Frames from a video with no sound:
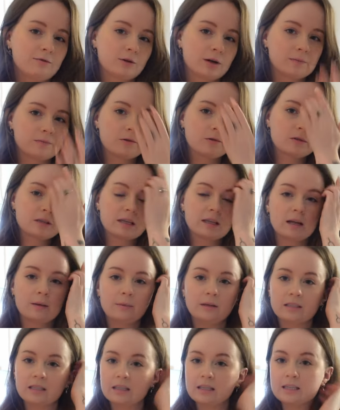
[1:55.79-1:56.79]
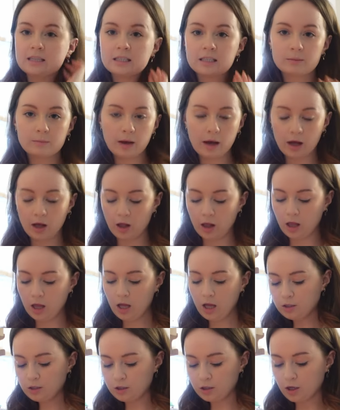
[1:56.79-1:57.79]
grapefruits and lemons and they smell
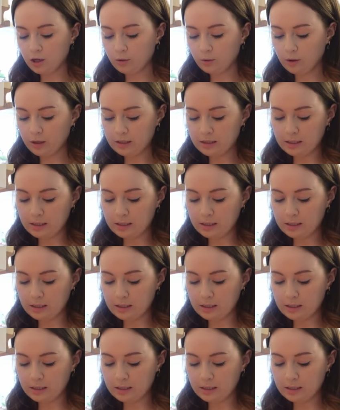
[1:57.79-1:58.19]
so